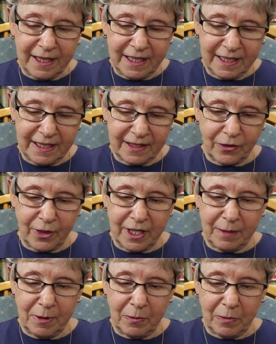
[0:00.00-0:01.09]
This is going
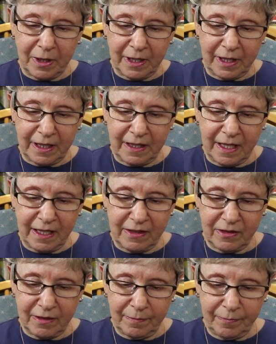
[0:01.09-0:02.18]
to be really
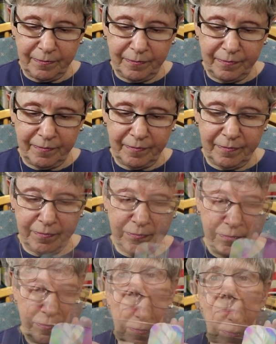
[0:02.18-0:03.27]
nice.
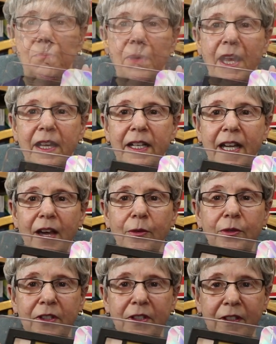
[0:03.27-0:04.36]
Palette
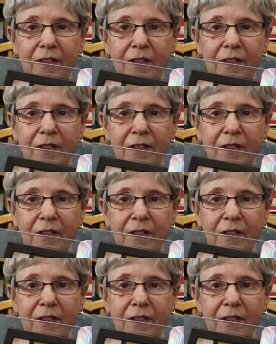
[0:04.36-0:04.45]
out.